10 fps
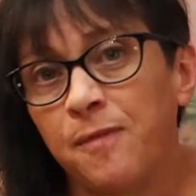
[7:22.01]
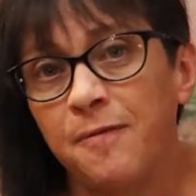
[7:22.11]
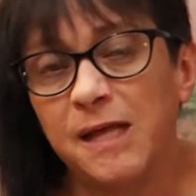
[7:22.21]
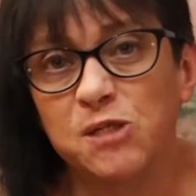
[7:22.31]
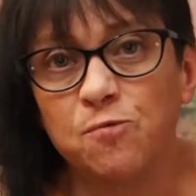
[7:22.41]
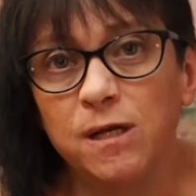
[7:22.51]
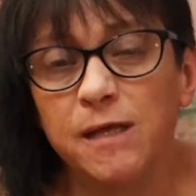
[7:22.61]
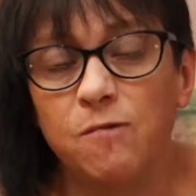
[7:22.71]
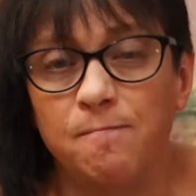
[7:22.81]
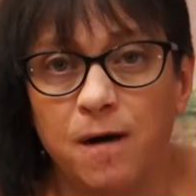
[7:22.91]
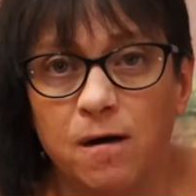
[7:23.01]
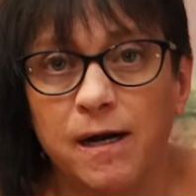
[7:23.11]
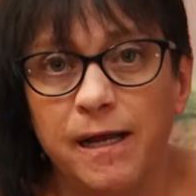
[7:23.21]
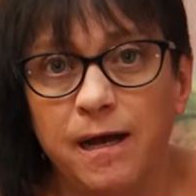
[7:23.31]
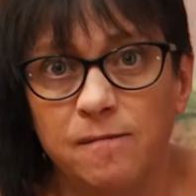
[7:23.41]
That's really what
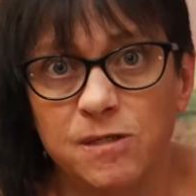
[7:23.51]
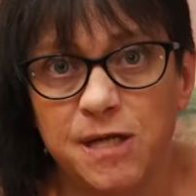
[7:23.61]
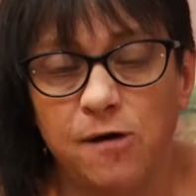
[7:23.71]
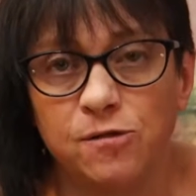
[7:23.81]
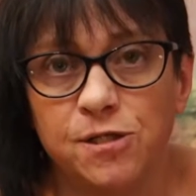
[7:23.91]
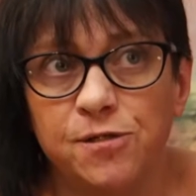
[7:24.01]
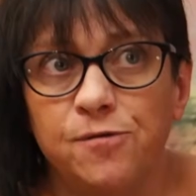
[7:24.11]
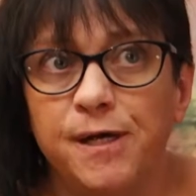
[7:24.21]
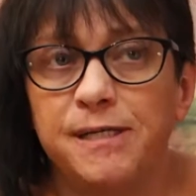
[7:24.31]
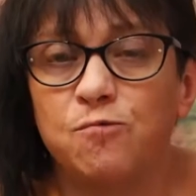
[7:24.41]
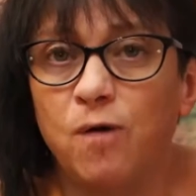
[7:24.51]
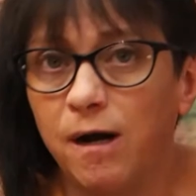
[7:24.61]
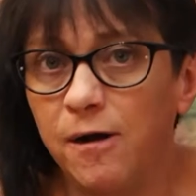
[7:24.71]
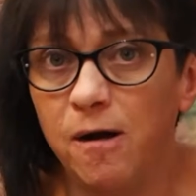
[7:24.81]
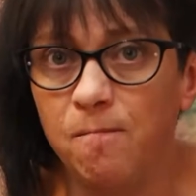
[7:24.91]
marketing comes down to, is what
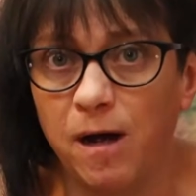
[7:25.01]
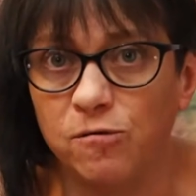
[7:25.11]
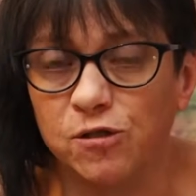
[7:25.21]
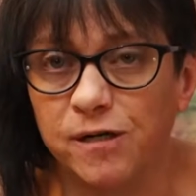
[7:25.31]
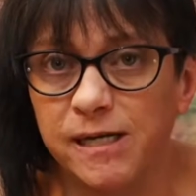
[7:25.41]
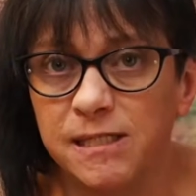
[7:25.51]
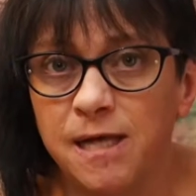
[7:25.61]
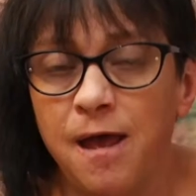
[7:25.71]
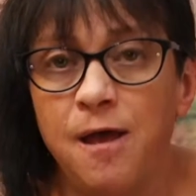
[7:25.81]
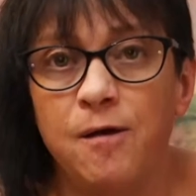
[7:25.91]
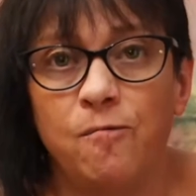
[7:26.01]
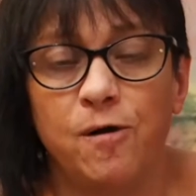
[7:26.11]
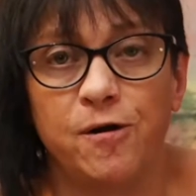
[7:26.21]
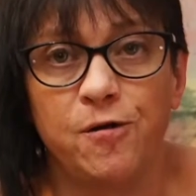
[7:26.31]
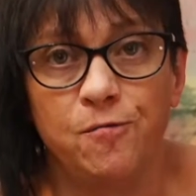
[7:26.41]
are your boundaries?
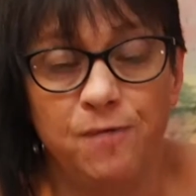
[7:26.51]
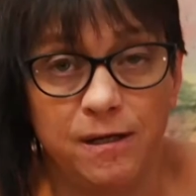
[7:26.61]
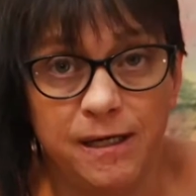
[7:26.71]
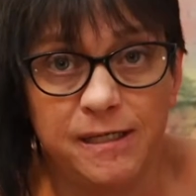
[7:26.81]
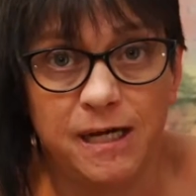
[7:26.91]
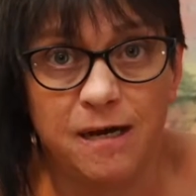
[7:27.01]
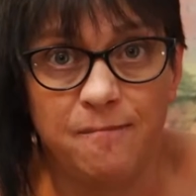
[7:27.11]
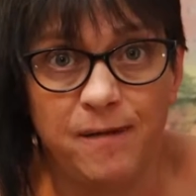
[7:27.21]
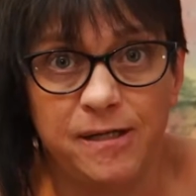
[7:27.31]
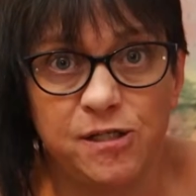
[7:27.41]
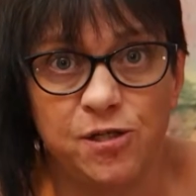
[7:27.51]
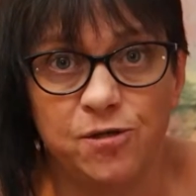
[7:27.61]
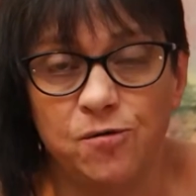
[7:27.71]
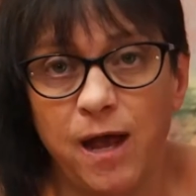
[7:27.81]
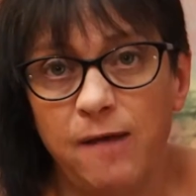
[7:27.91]
What are you willing to commit
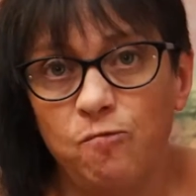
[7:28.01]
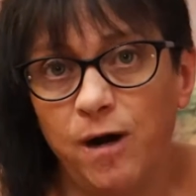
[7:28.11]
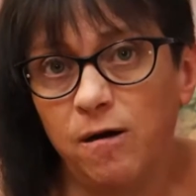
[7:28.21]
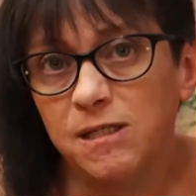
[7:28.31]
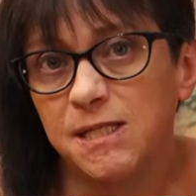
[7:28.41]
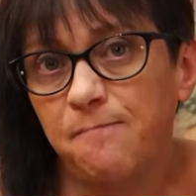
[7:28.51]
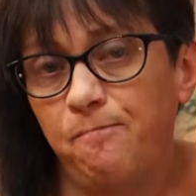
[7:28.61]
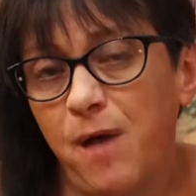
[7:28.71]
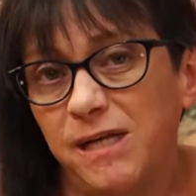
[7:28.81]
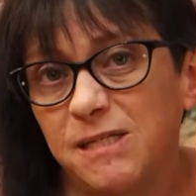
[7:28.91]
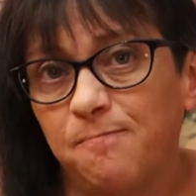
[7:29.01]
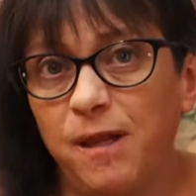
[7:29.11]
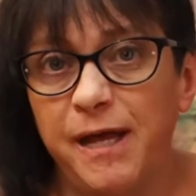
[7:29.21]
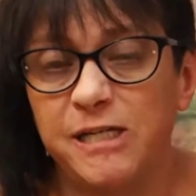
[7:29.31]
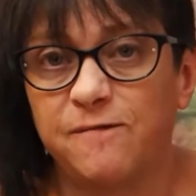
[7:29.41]
to, and where is the best
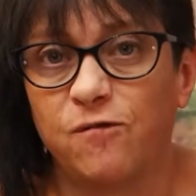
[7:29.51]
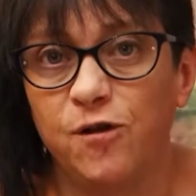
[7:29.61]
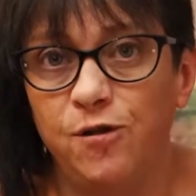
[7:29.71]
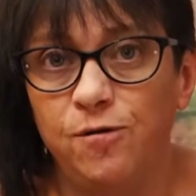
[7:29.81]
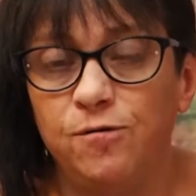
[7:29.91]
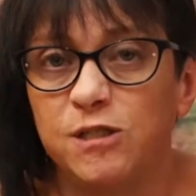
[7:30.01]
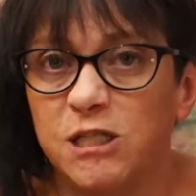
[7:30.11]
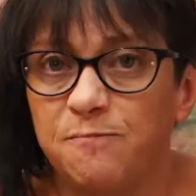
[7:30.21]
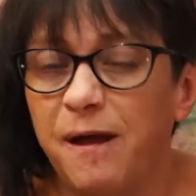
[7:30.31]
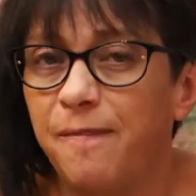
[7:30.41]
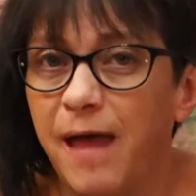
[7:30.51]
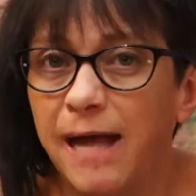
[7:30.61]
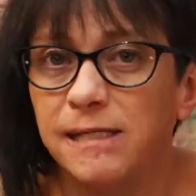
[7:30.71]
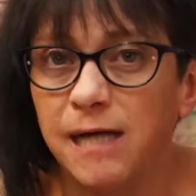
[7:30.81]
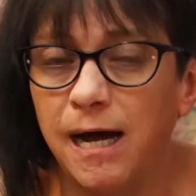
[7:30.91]
place for you to spend
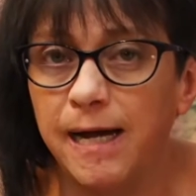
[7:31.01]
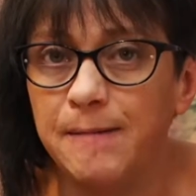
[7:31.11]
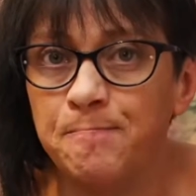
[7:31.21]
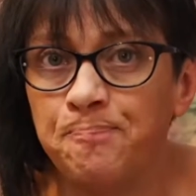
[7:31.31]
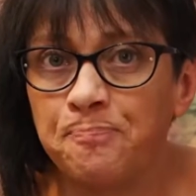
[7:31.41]
that time?